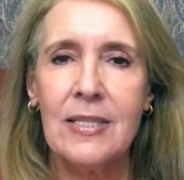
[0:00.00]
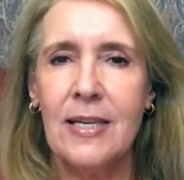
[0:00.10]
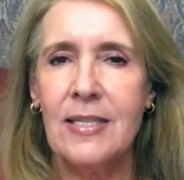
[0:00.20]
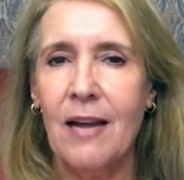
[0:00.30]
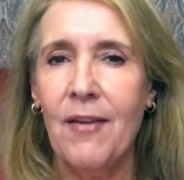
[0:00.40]

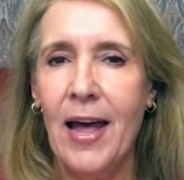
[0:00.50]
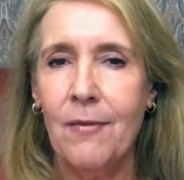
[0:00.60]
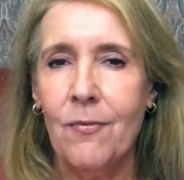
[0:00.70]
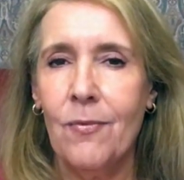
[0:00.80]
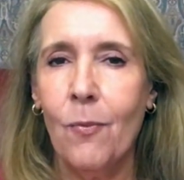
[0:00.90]
is I've
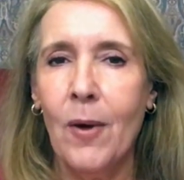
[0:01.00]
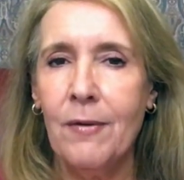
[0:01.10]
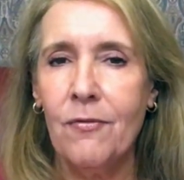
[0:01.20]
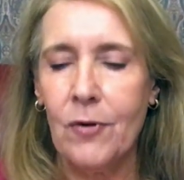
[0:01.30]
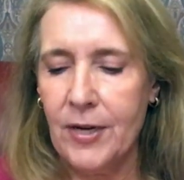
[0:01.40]
had one
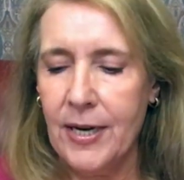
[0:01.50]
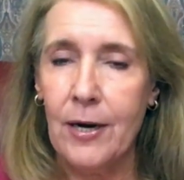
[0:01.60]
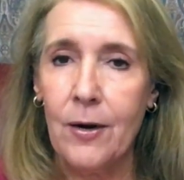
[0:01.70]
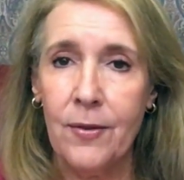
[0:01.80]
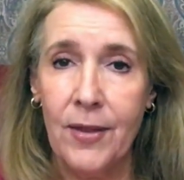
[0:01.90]
for a
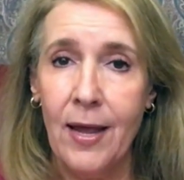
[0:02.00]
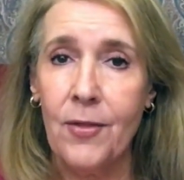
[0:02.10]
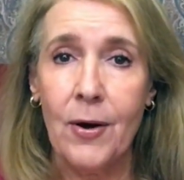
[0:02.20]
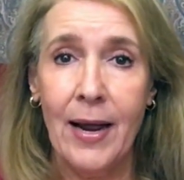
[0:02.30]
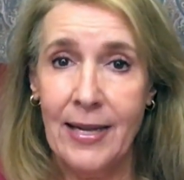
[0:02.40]
year and the
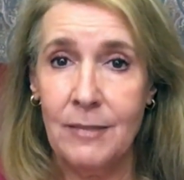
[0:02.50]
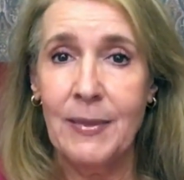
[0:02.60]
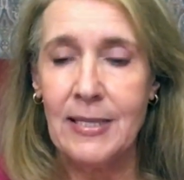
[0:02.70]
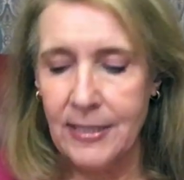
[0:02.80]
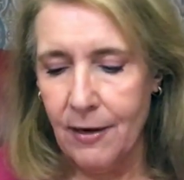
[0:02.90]
other has
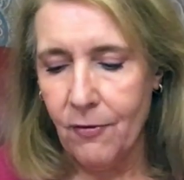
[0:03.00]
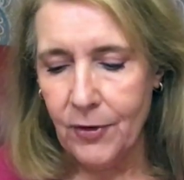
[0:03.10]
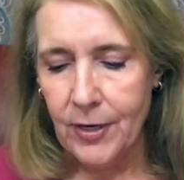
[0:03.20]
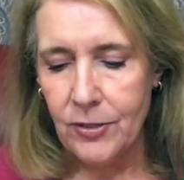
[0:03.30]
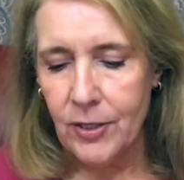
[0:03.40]
been several
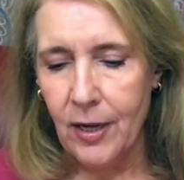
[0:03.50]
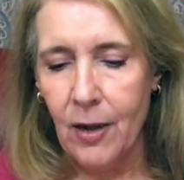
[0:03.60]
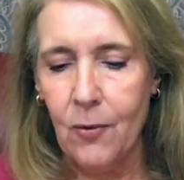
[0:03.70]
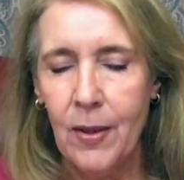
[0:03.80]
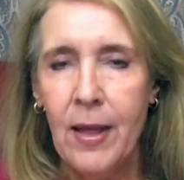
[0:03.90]
years
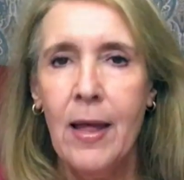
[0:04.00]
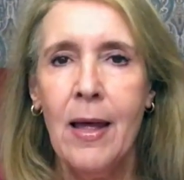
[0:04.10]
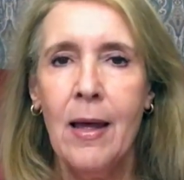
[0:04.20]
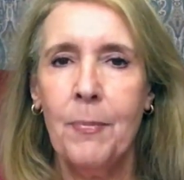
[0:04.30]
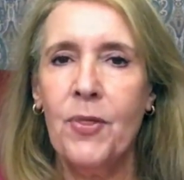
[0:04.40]
ago.
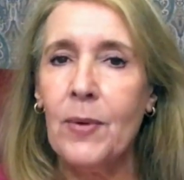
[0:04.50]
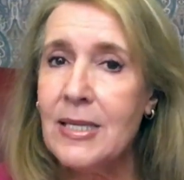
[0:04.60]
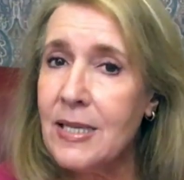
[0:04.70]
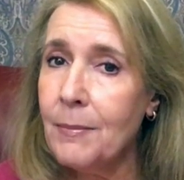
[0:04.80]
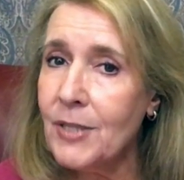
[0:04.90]
But the
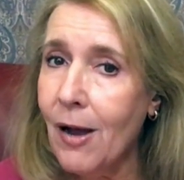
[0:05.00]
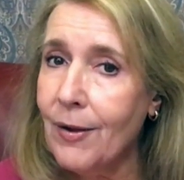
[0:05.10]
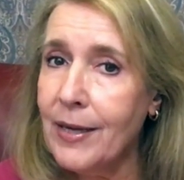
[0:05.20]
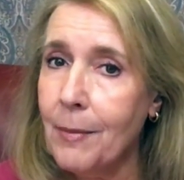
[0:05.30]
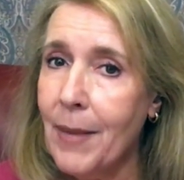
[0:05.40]
reason I'm
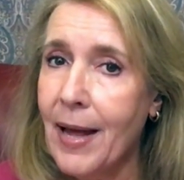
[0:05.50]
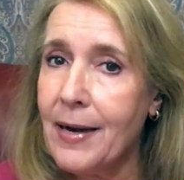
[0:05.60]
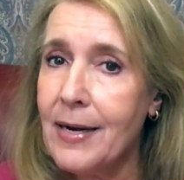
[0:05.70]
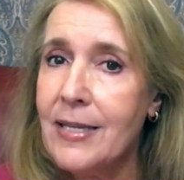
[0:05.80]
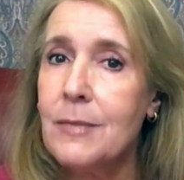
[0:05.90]
talking about
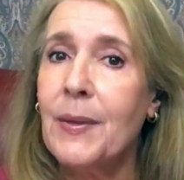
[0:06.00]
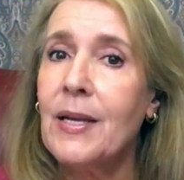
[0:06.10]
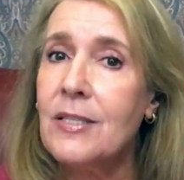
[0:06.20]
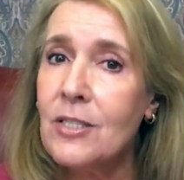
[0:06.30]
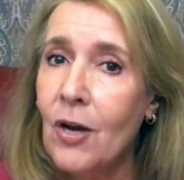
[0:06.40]
it is
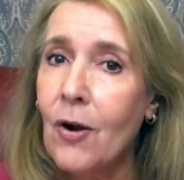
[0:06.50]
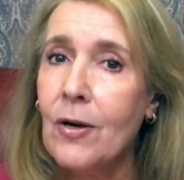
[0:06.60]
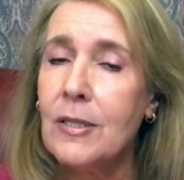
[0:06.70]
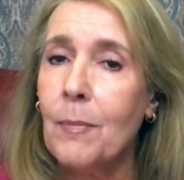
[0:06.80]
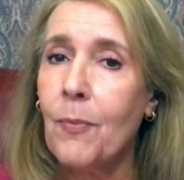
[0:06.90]
because
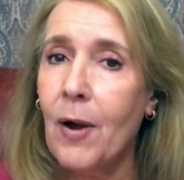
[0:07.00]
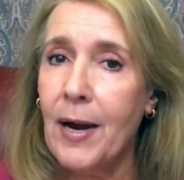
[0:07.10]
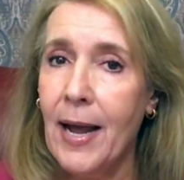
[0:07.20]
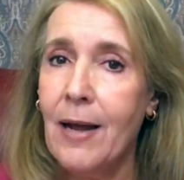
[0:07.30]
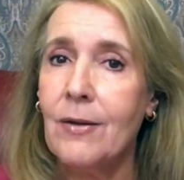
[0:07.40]
Tarte brought
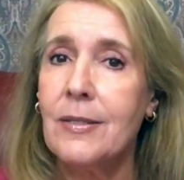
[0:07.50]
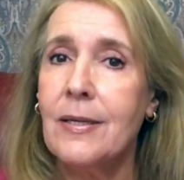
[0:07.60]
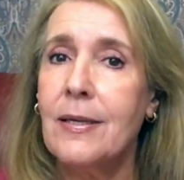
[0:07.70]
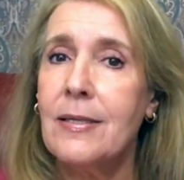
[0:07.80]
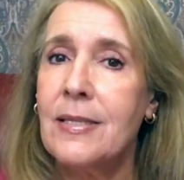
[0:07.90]
out
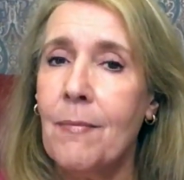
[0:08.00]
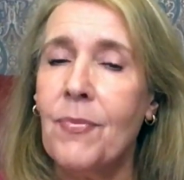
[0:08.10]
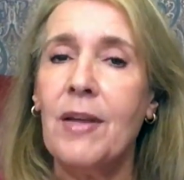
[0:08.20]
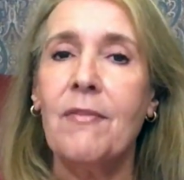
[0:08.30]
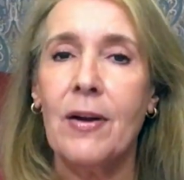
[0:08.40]

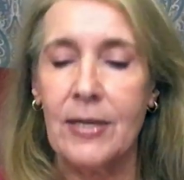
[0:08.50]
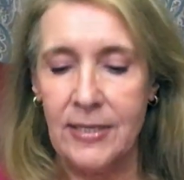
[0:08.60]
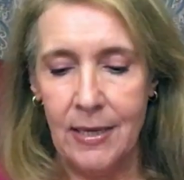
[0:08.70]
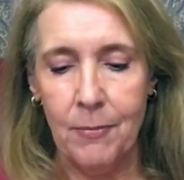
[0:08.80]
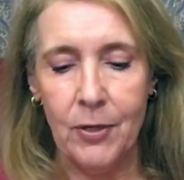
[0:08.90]
something very
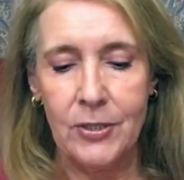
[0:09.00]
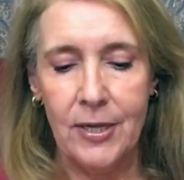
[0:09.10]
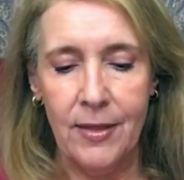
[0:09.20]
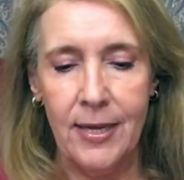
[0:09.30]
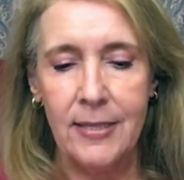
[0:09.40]
similar
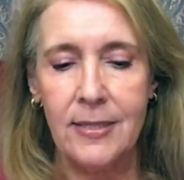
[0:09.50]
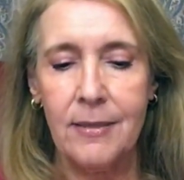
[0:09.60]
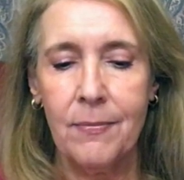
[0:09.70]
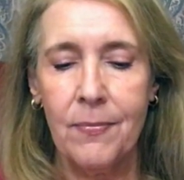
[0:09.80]
to this.